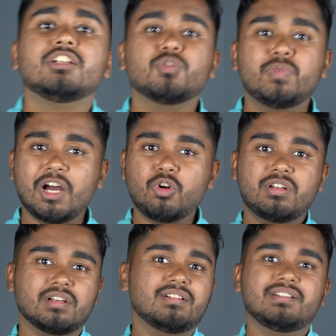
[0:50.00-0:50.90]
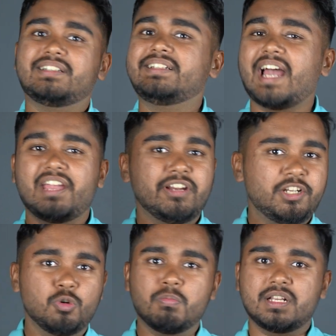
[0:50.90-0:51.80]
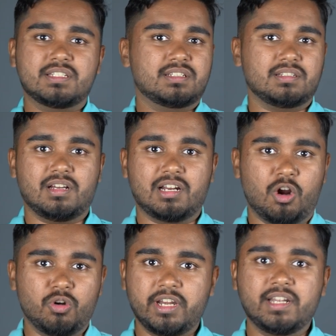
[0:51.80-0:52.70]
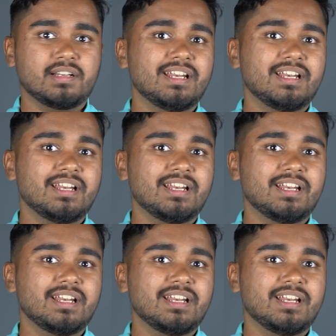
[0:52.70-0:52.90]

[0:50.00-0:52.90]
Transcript: So without diving too much around it,